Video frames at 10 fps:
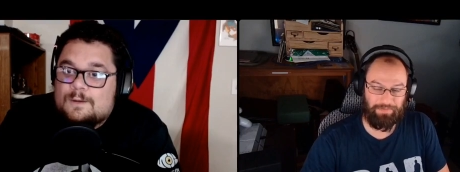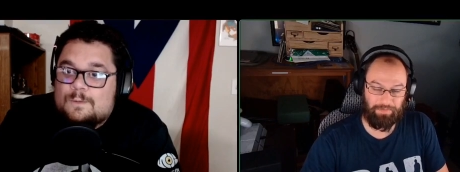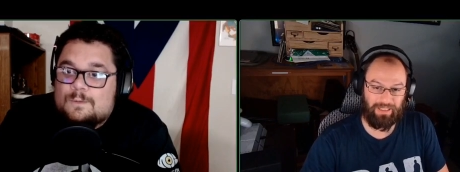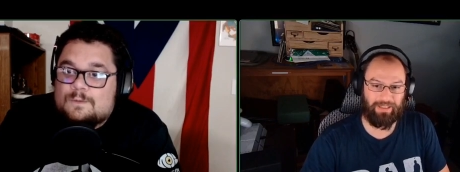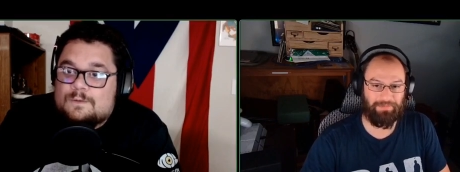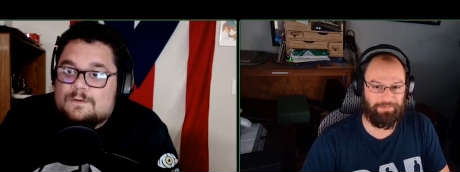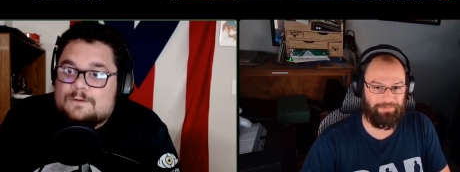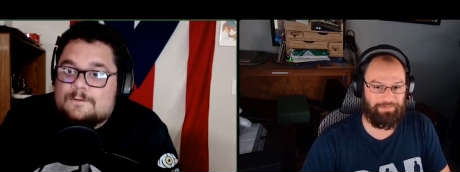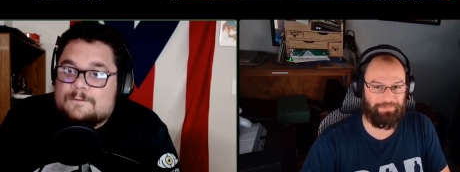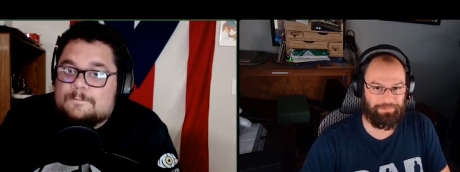
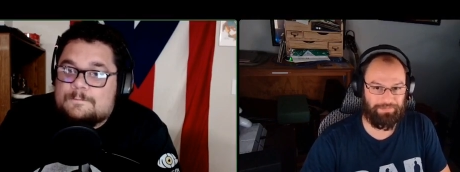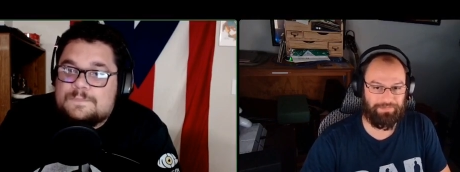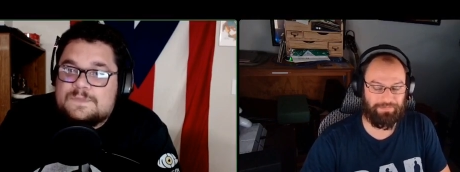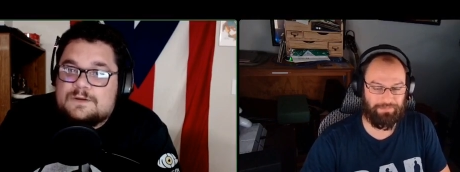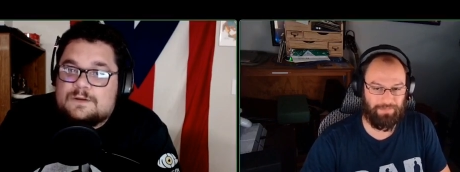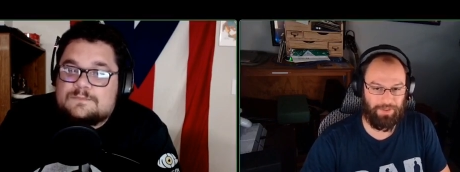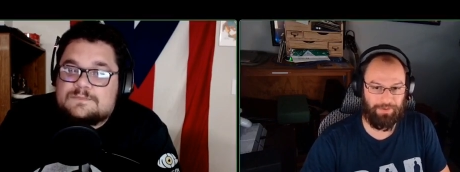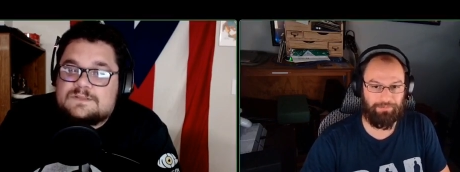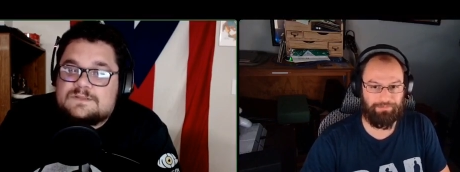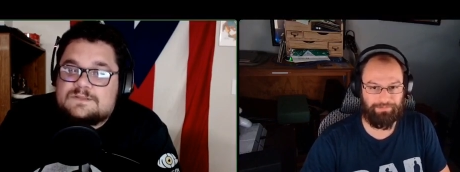Speaker 1: or yeah. you know, yeah.
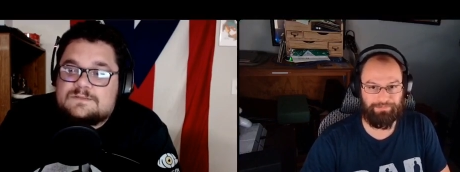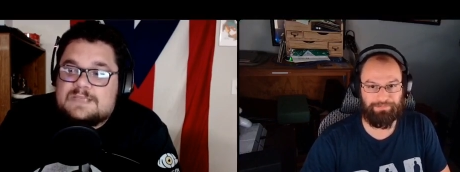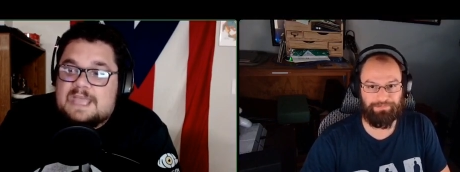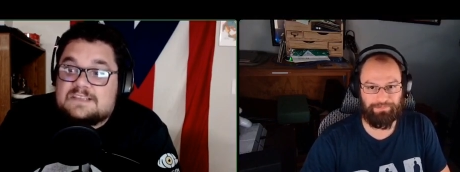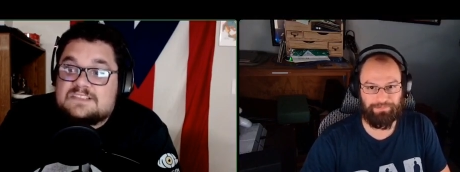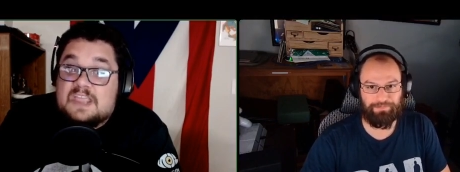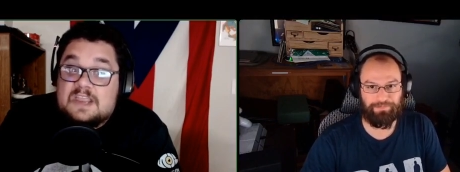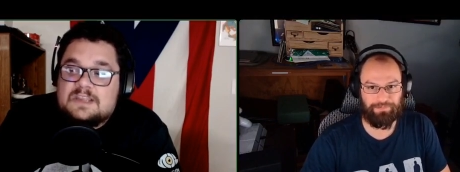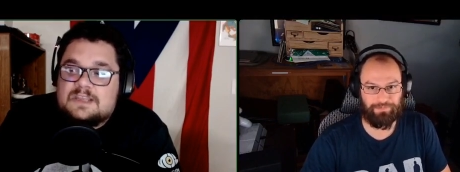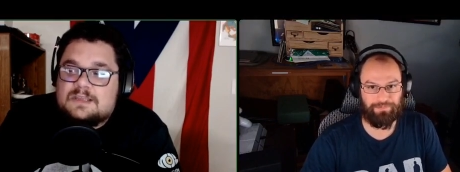
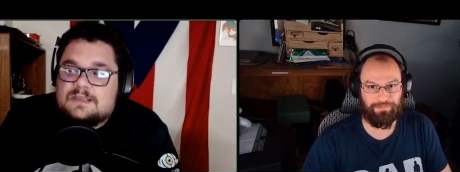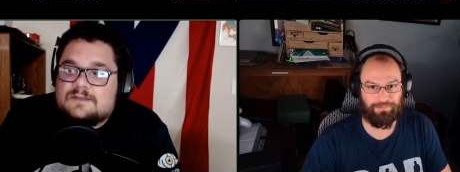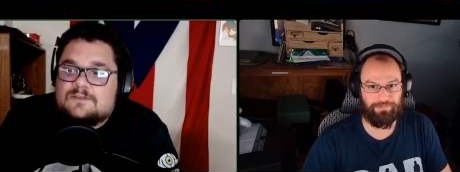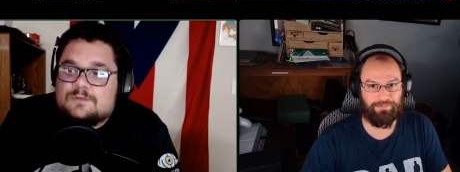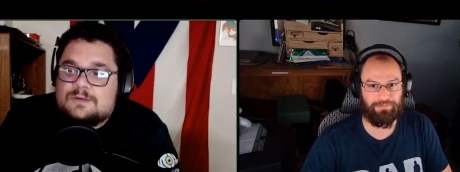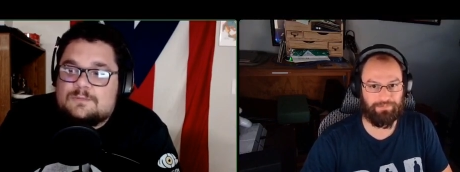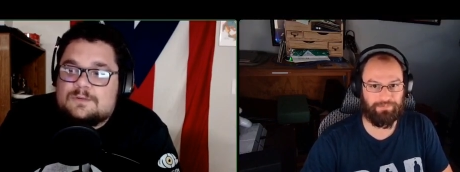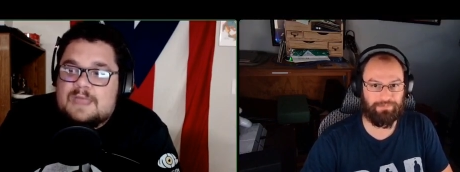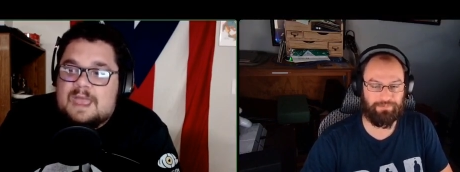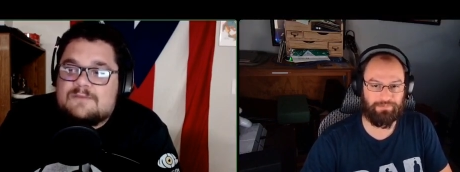cascading into it with
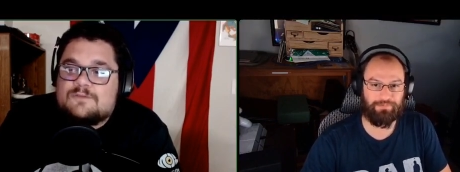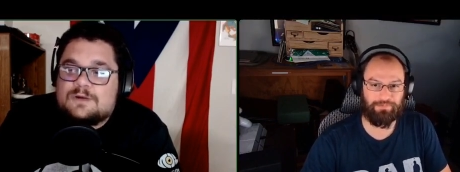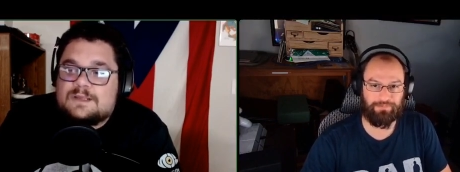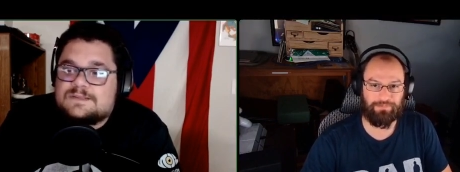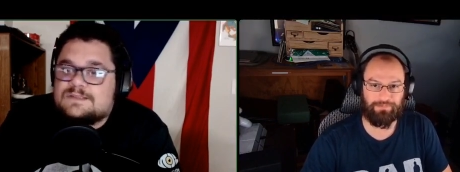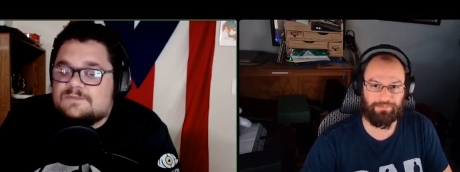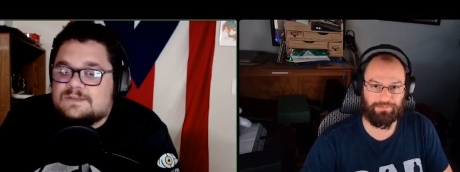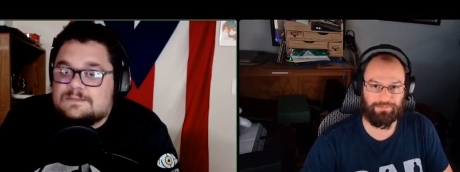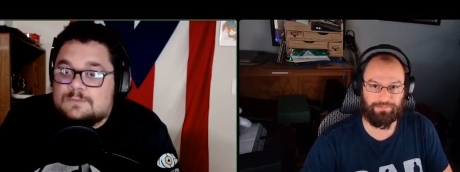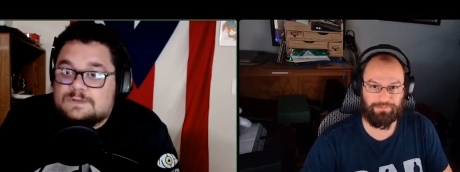Adverness if it's
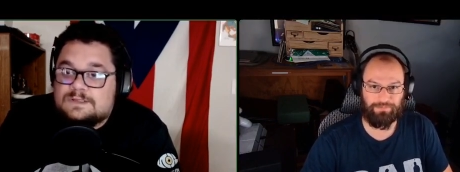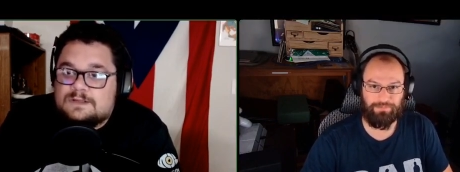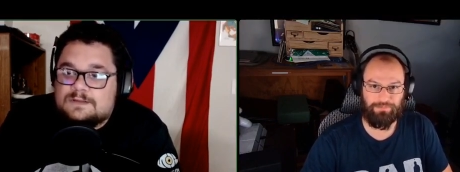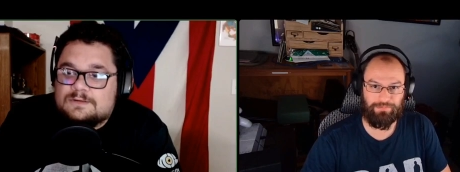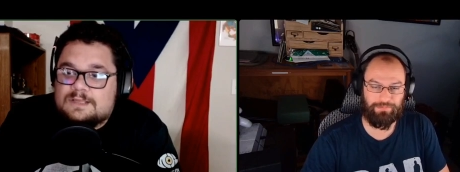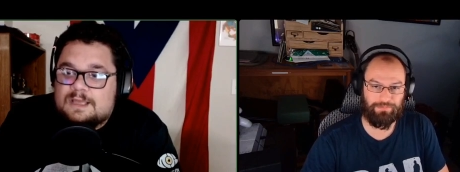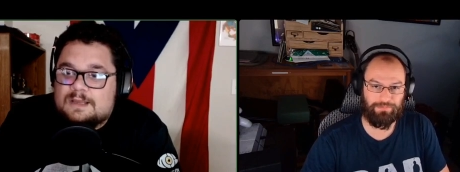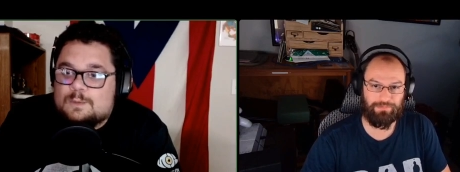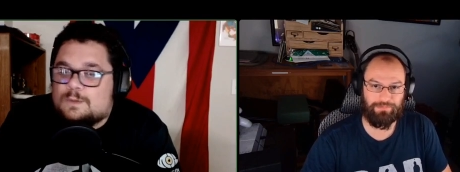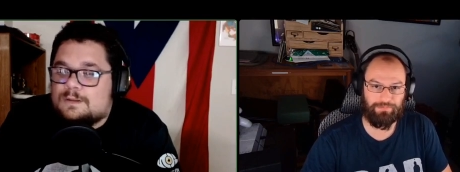a multicolored deck,
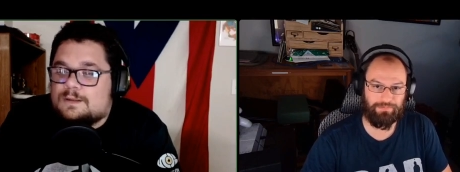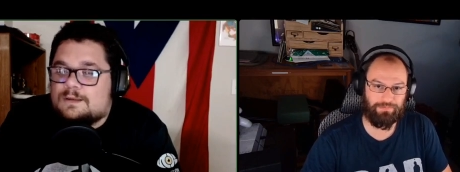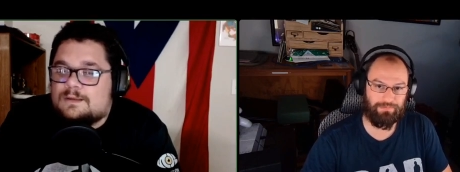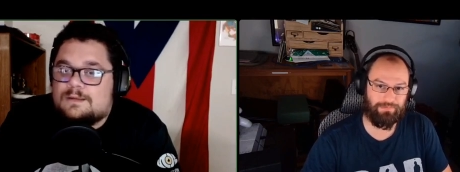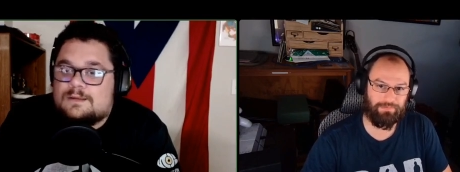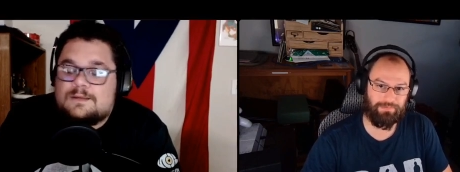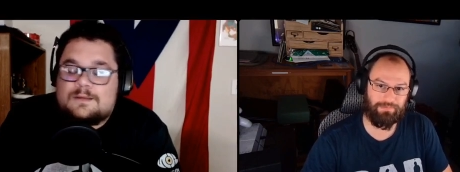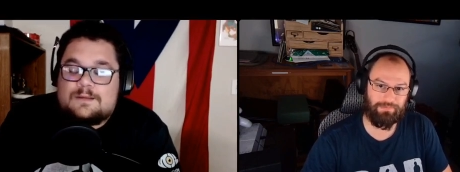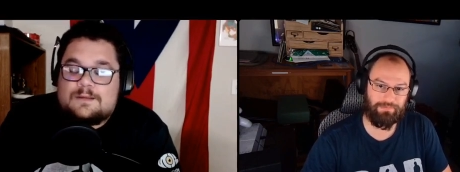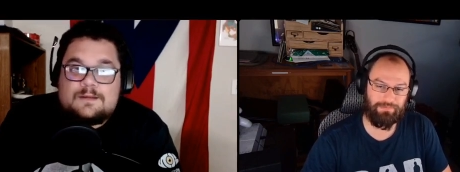or like,
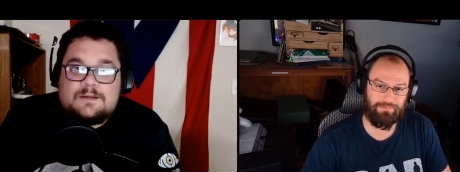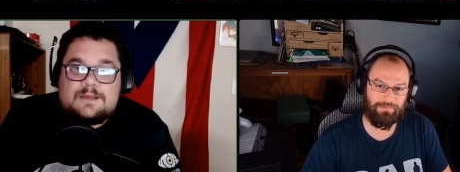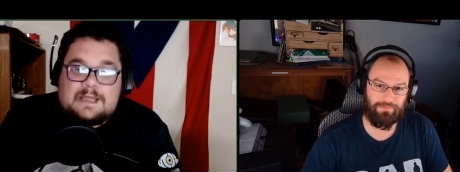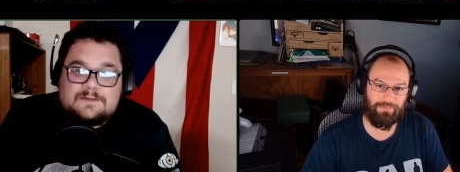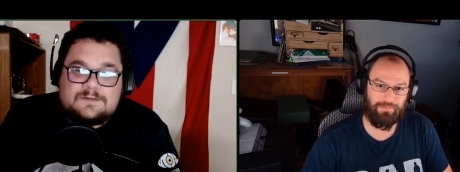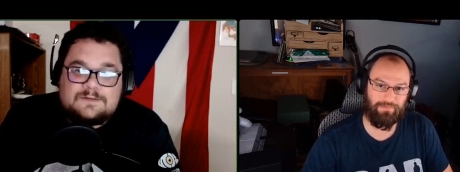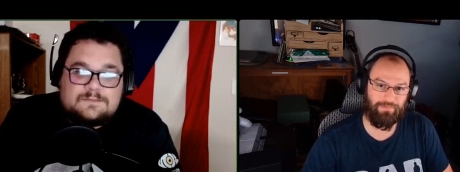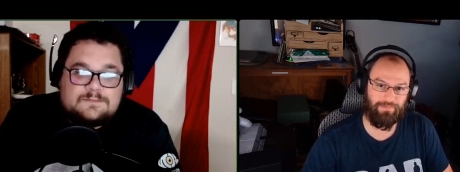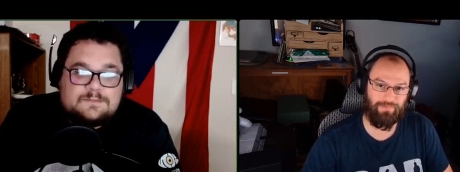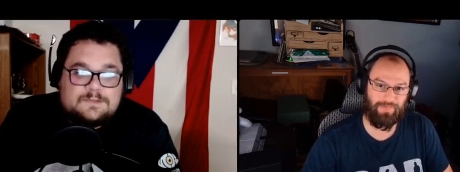God, there's
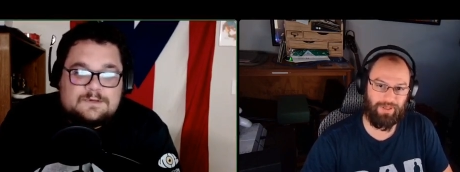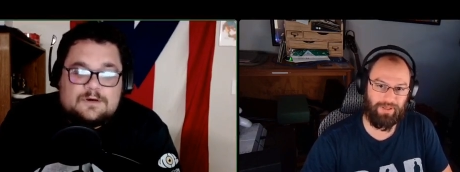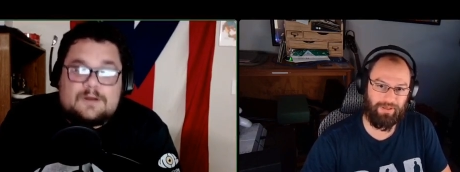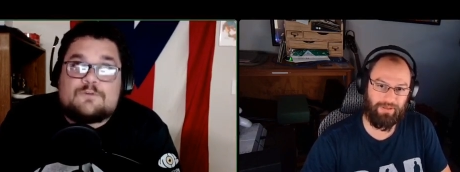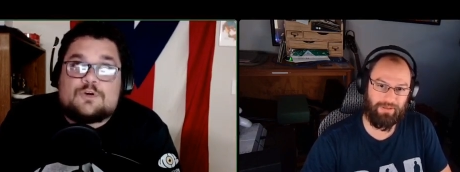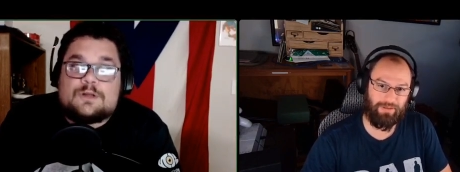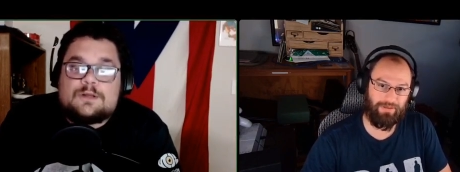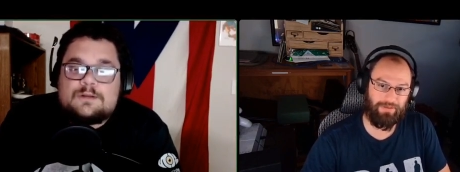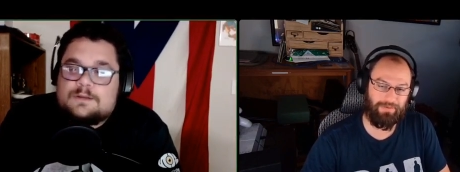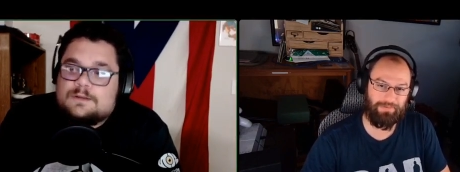or Averna
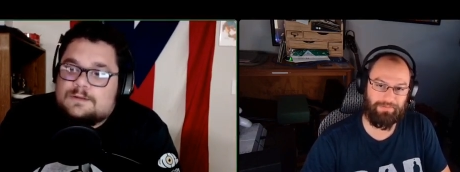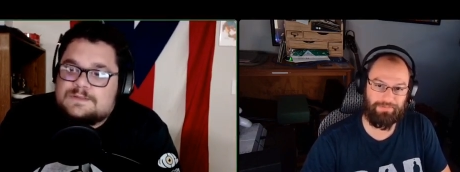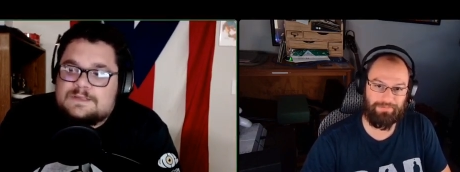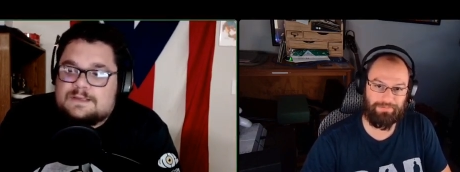there's like,